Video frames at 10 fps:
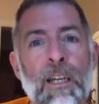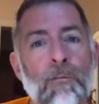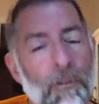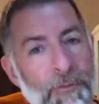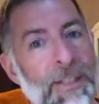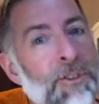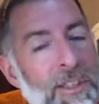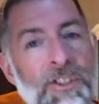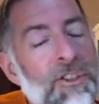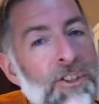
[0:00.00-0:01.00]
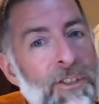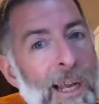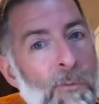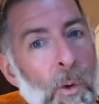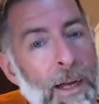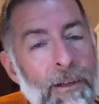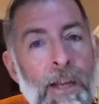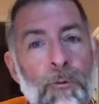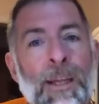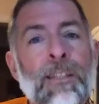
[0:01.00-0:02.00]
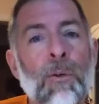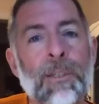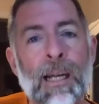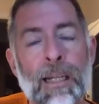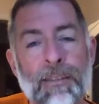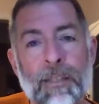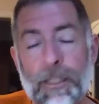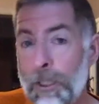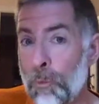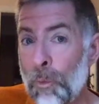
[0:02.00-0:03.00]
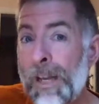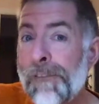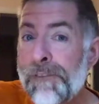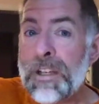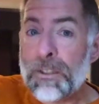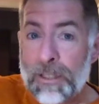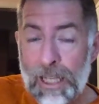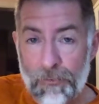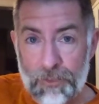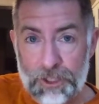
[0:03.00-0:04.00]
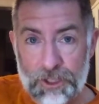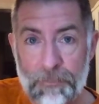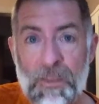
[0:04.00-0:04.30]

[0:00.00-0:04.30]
Well, vision is the same way. If we don't constantly refill that vision,